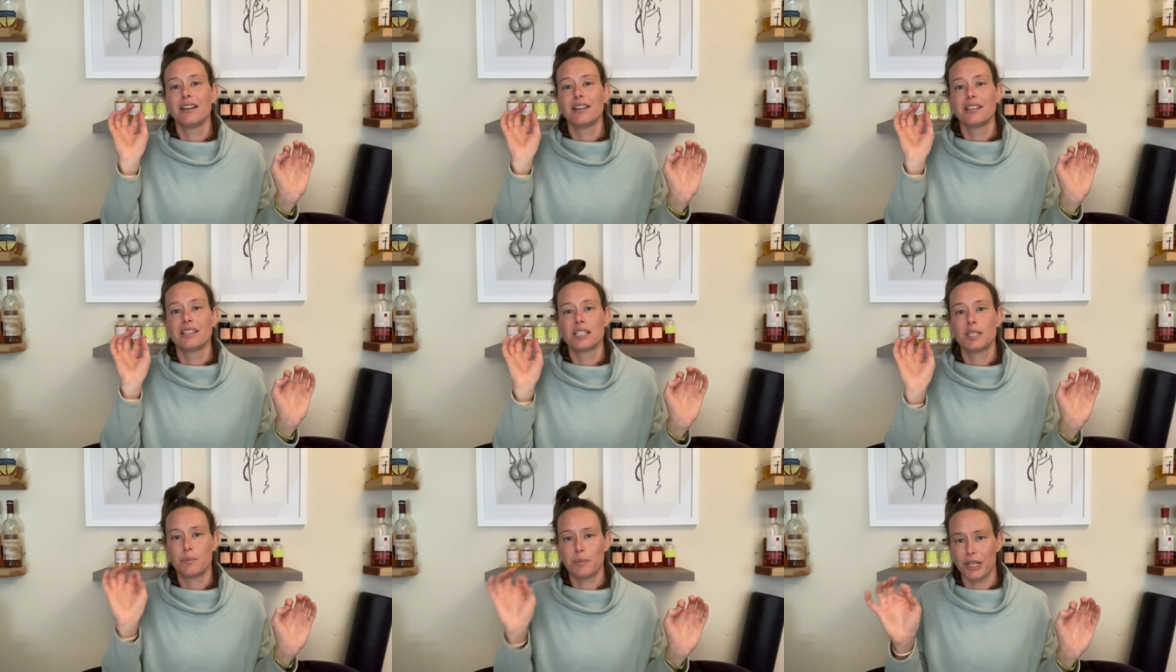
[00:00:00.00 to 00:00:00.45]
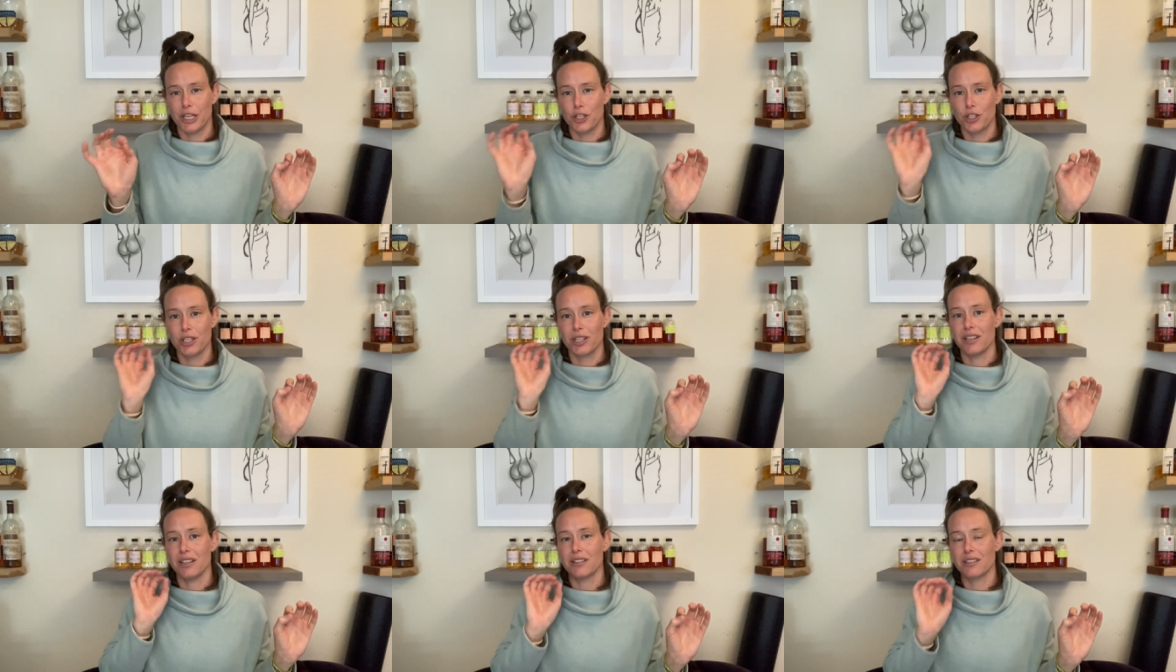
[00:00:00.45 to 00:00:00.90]

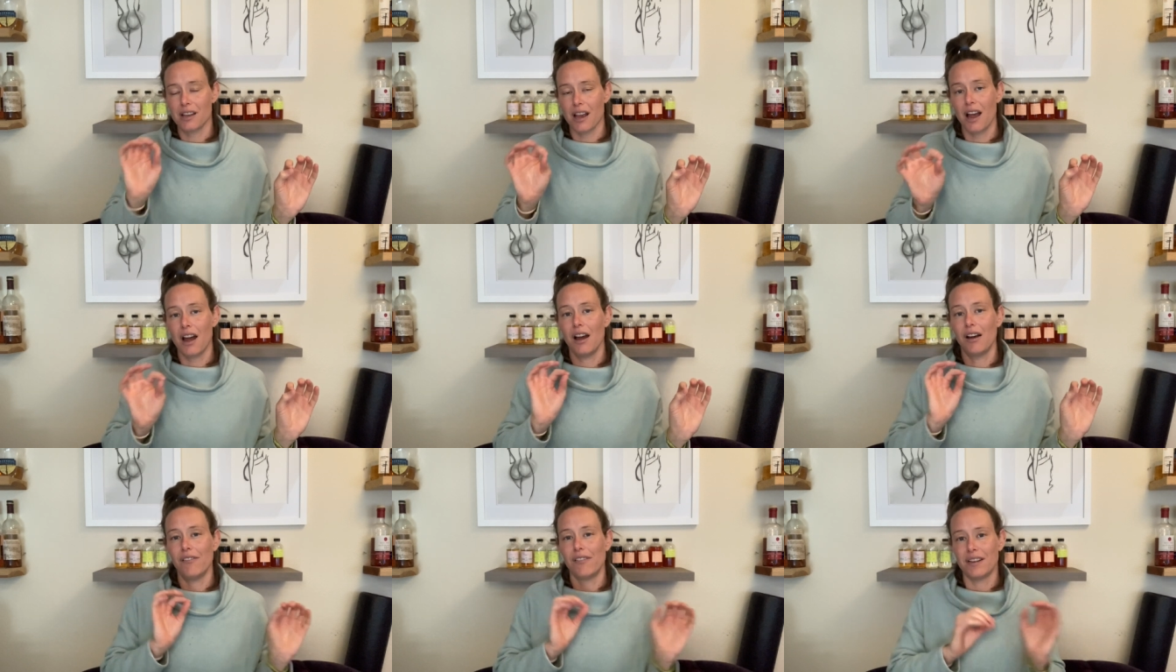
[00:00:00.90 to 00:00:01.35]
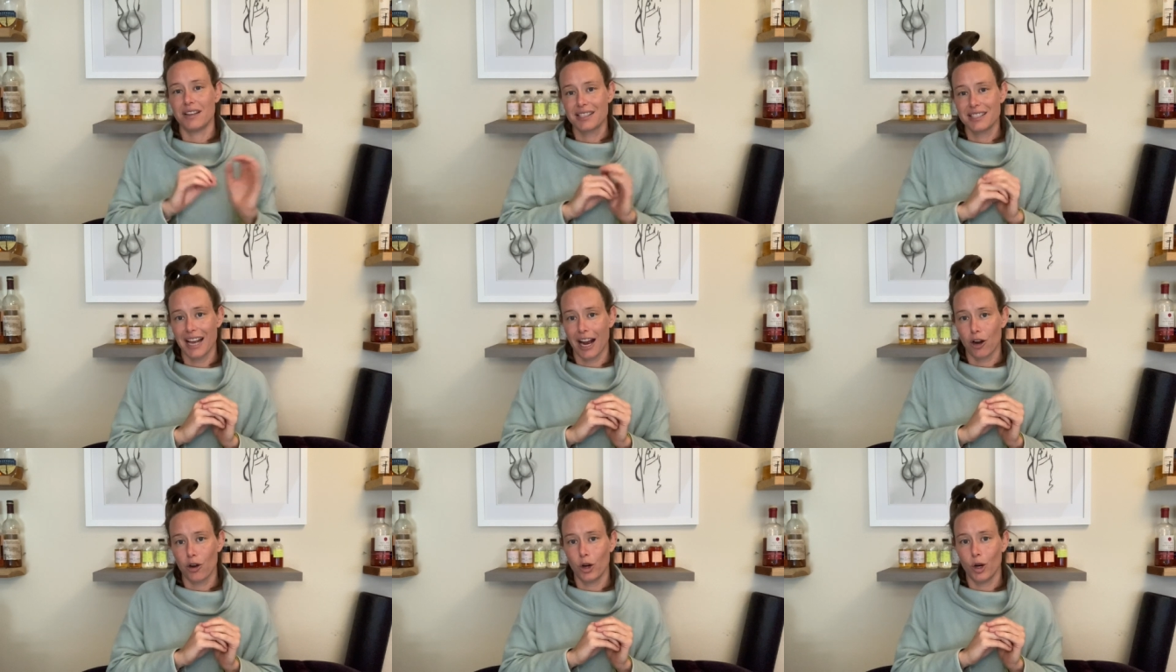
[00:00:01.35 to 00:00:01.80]
species of
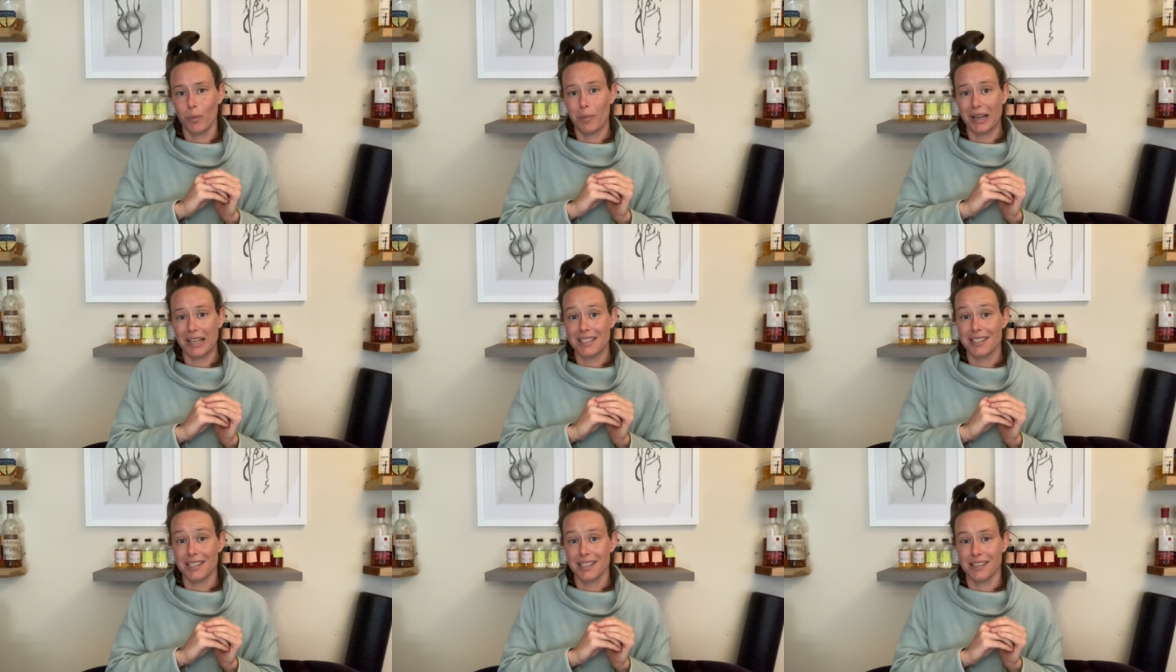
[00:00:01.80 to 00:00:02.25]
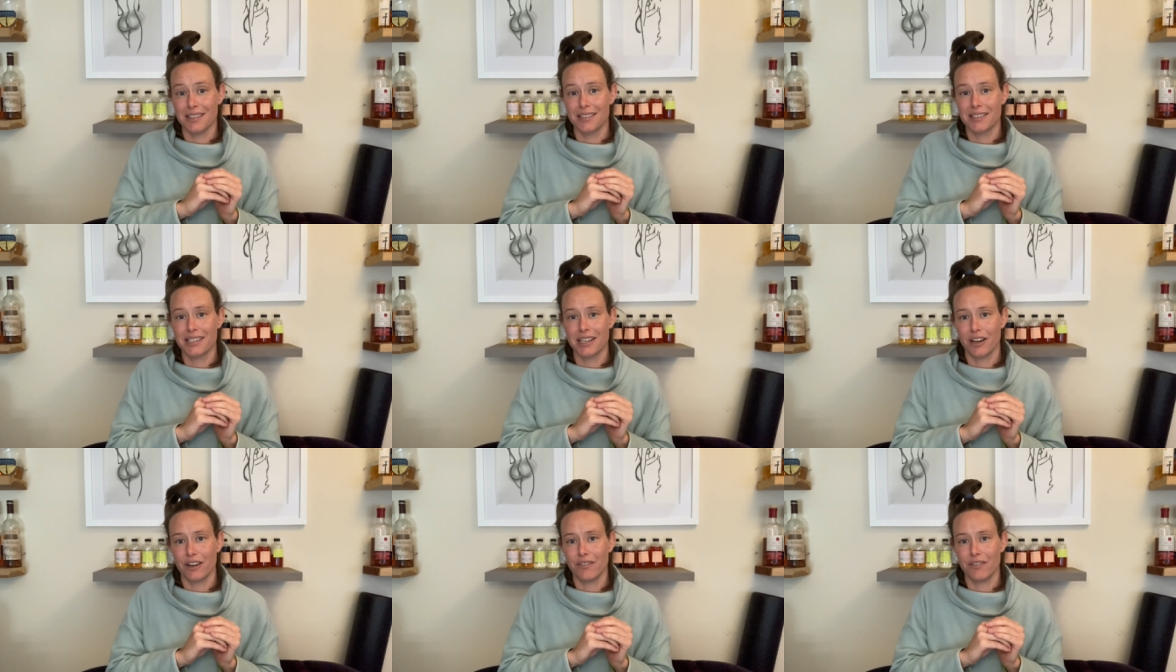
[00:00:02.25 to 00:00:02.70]
Saccharomyces
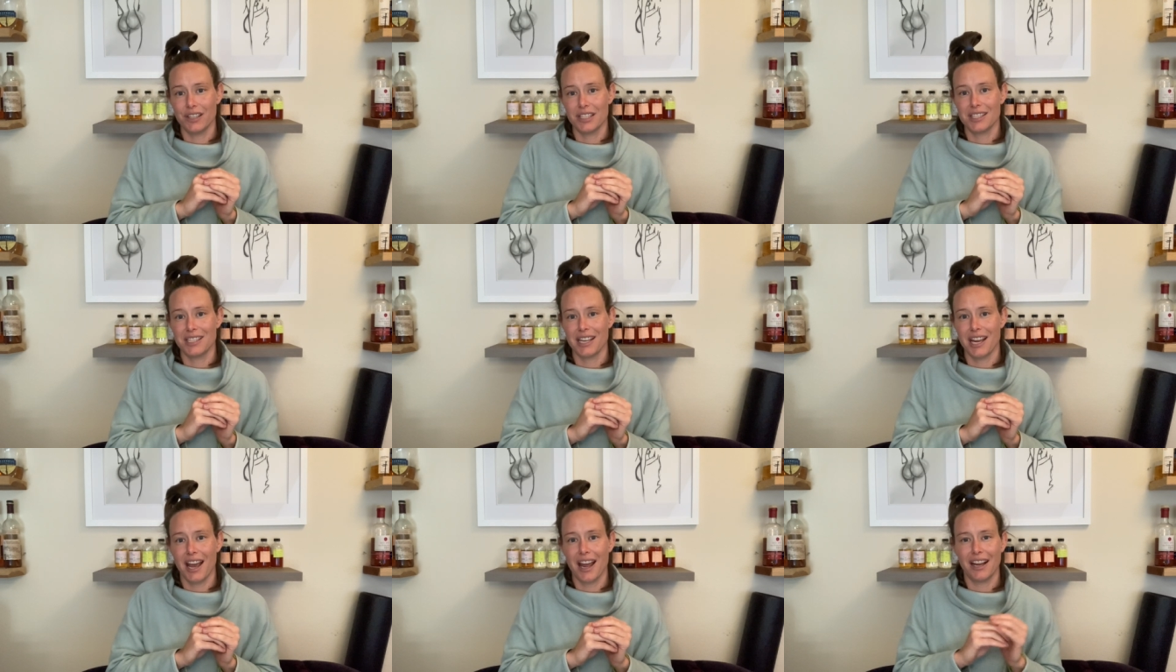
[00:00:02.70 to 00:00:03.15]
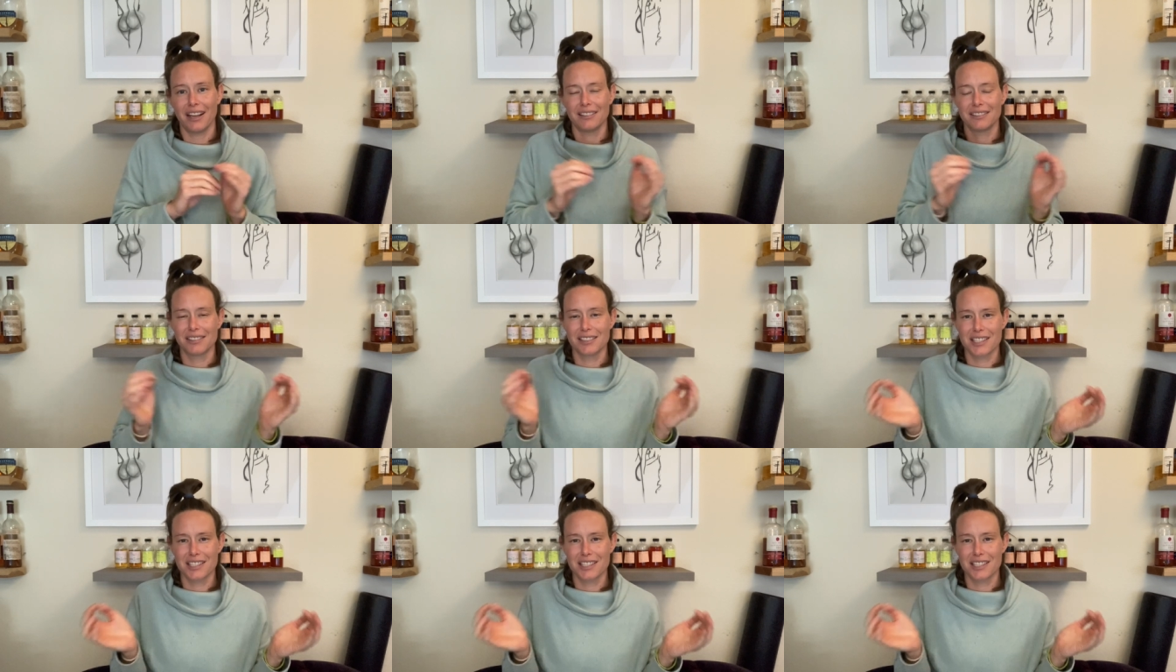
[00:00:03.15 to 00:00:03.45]
cerevisiae.